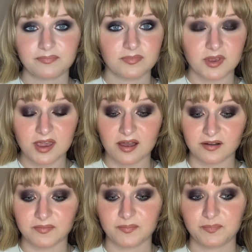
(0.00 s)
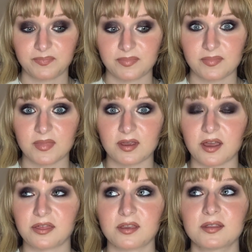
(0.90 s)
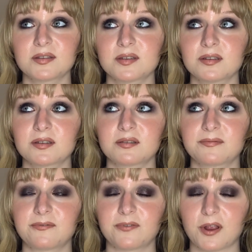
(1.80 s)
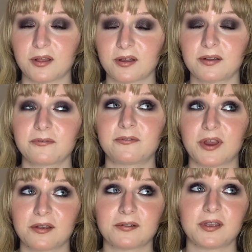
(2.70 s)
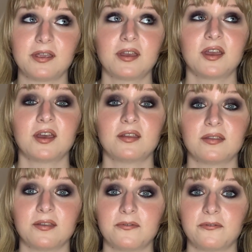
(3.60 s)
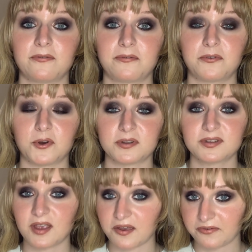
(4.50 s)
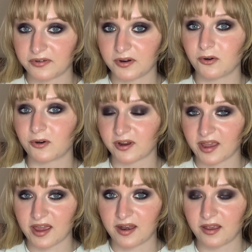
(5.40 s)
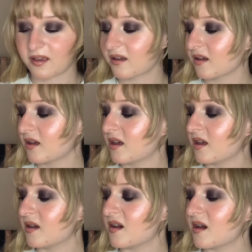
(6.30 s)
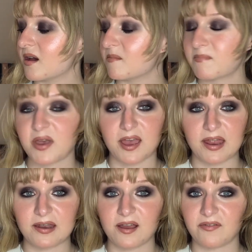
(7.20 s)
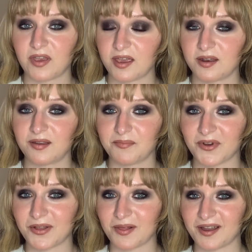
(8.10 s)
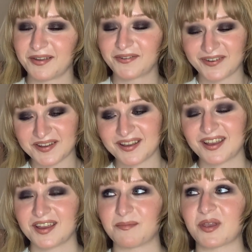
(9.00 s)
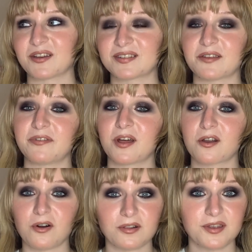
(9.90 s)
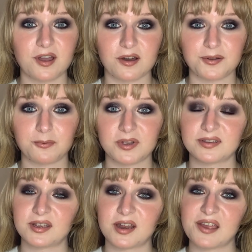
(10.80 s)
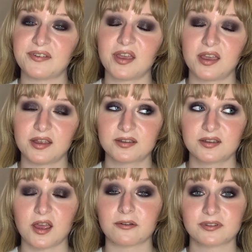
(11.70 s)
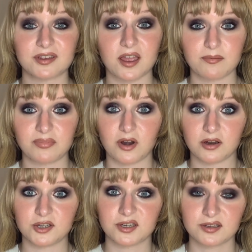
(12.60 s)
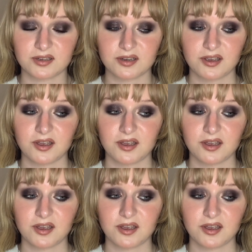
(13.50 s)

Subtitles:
Yeah, I think this is frankly the first ever organic pen I've hit in my life because I feel like all the other ones that I've hit outside projects